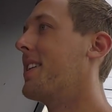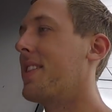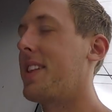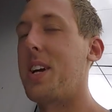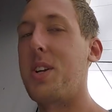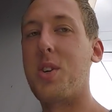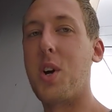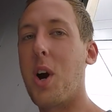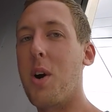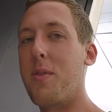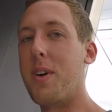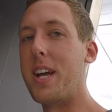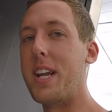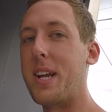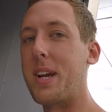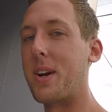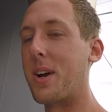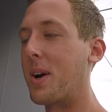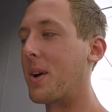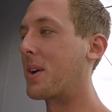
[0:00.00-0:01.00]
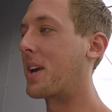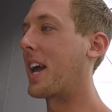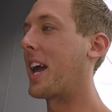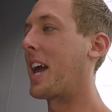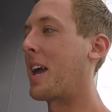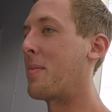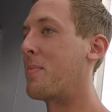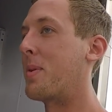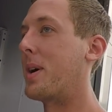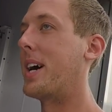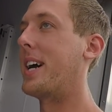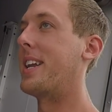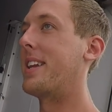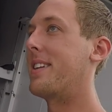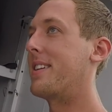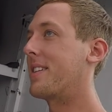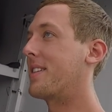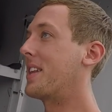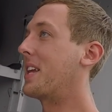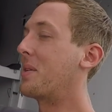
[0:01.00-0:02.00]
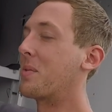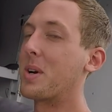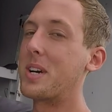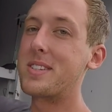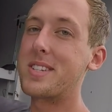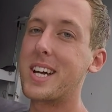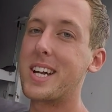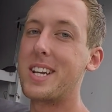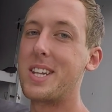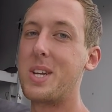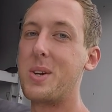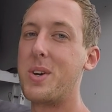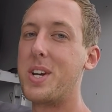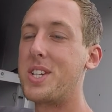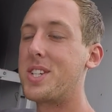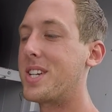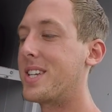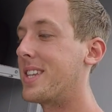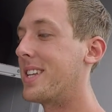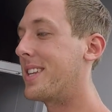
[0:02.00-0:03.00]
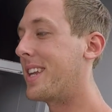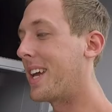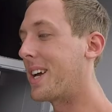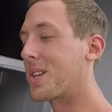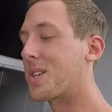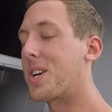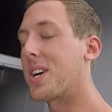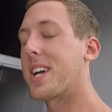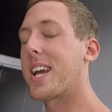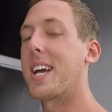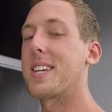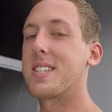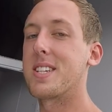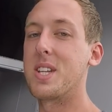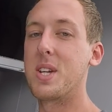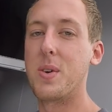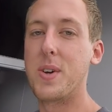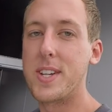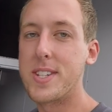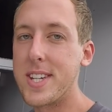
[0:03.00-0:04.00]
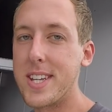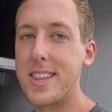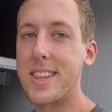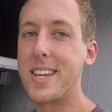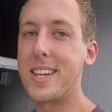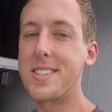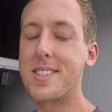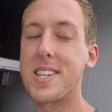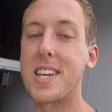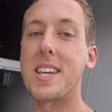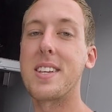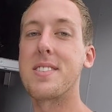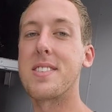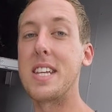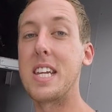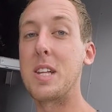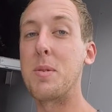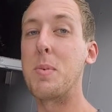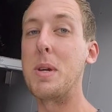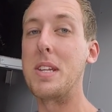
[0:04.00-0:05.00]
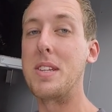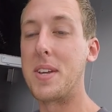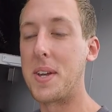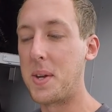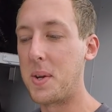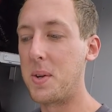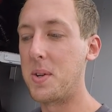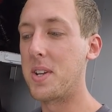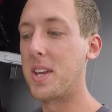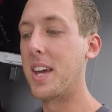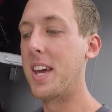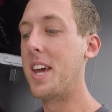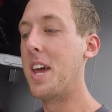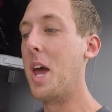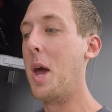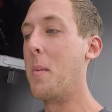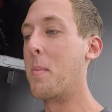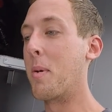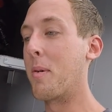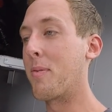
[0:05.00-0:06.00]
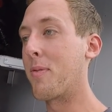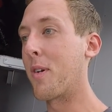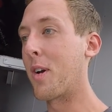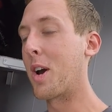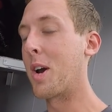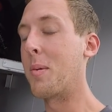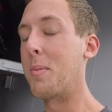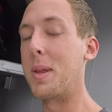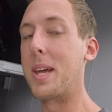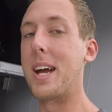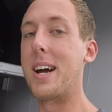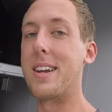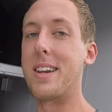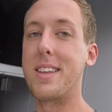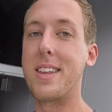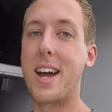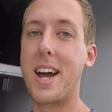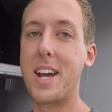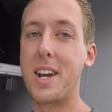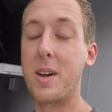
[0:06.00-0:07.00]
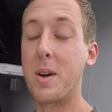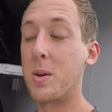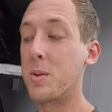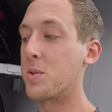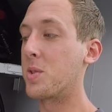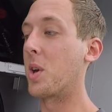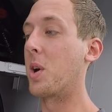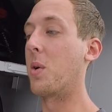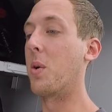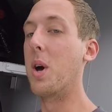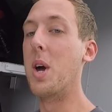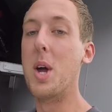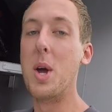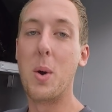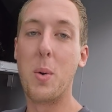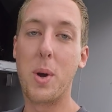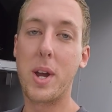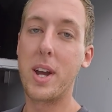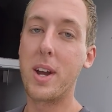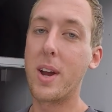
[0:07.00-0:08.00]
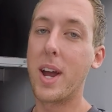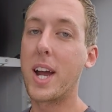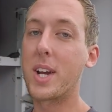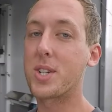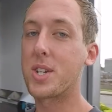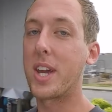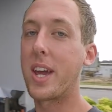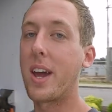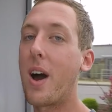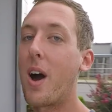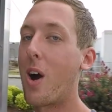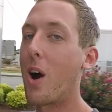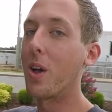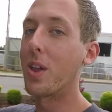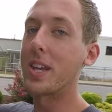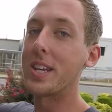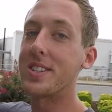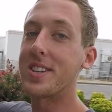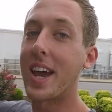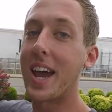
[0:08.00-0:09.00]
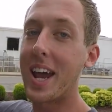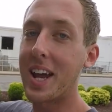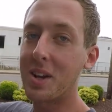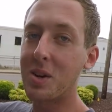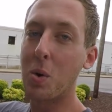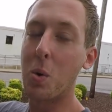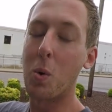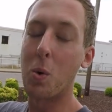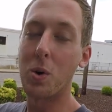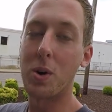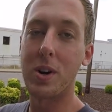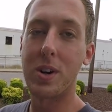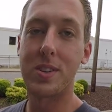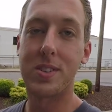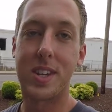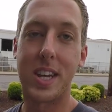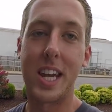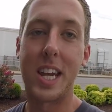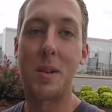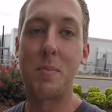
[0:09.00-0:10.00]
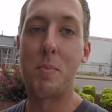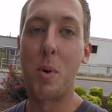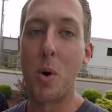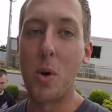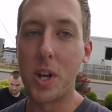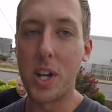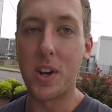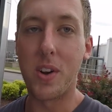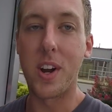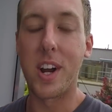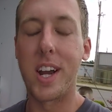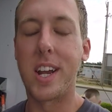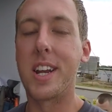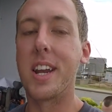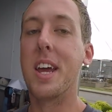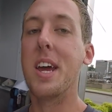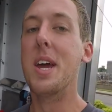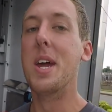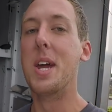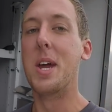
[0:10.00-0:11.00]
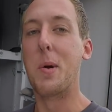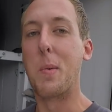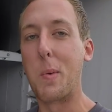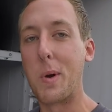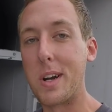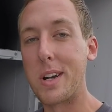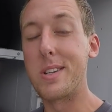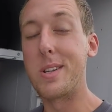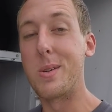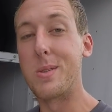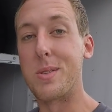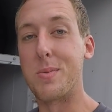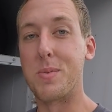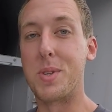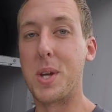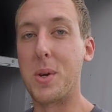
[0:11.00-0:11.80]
They drove in here okay, but Leroy's got a new engine, the Dale truck has a new engine. These things need to be tuned, preferably on a dyno. So we're here actually at Holley's headquarters in Bowling Green. We're gonna do some